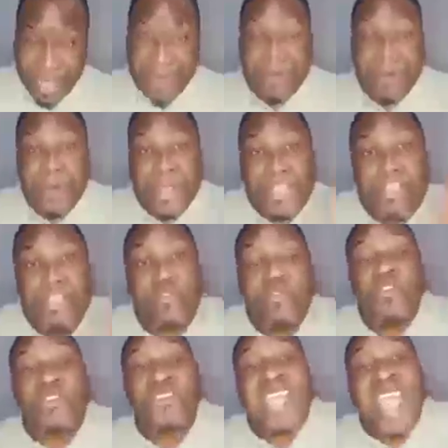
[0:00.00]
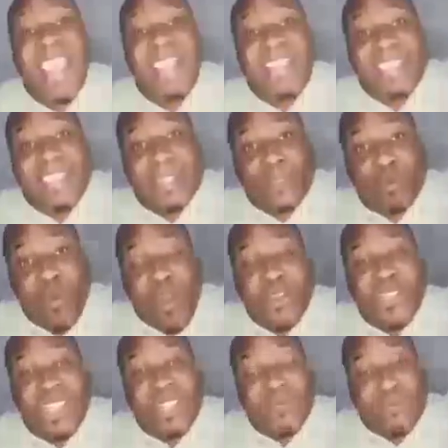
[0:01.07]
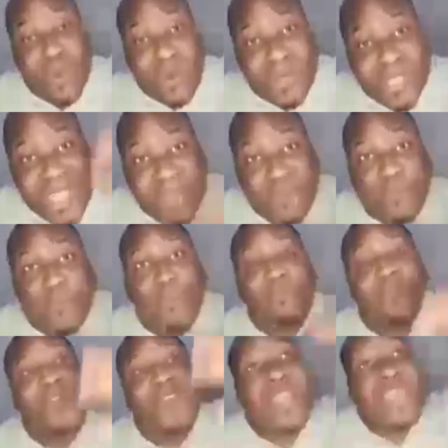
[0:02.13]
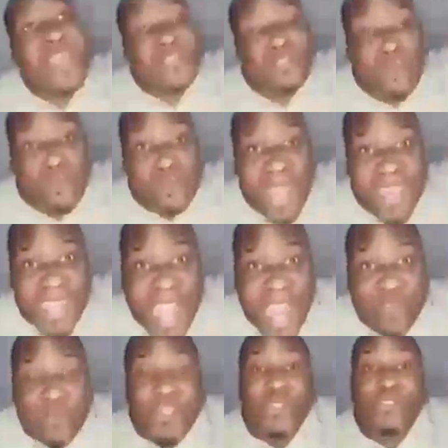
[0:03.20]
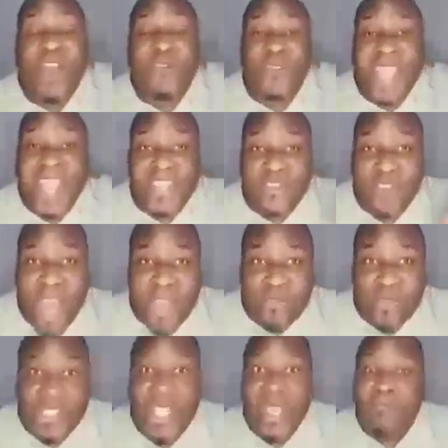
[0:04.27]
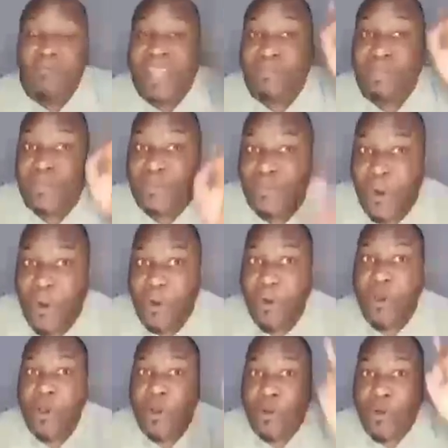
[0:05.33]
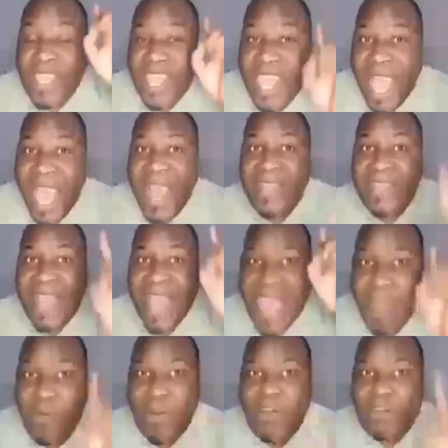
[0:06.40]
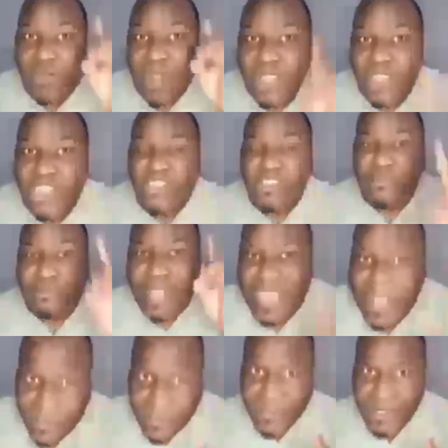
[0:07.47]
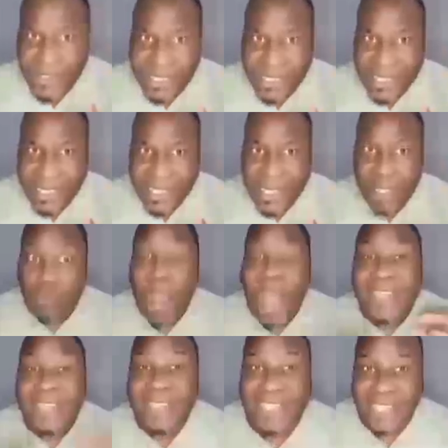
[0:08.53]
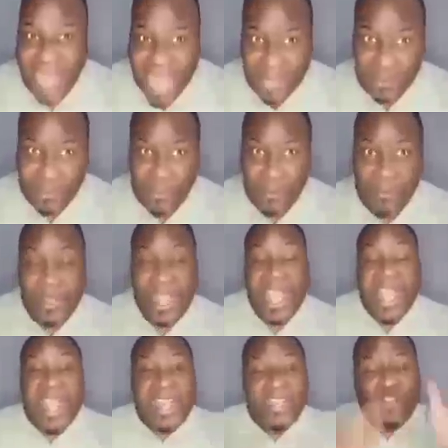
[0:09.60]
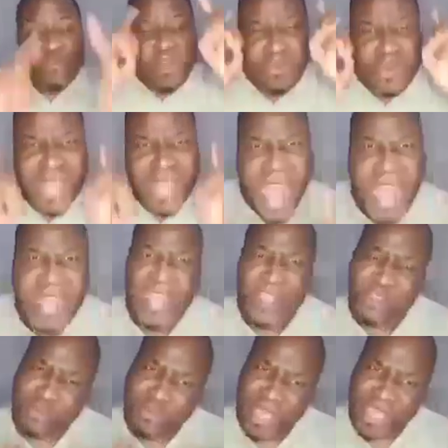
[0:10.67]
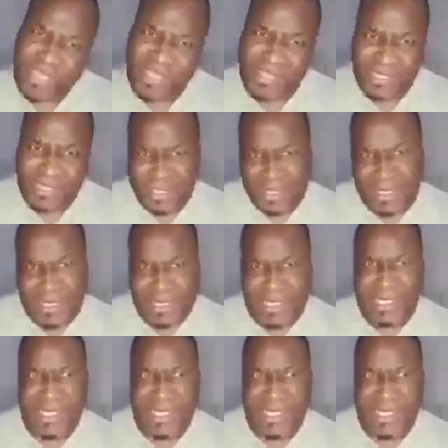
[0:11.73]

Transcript: religion was imported from European countries to African countries but before we had our traditional beliefs tuazilina katibu munanga soma SST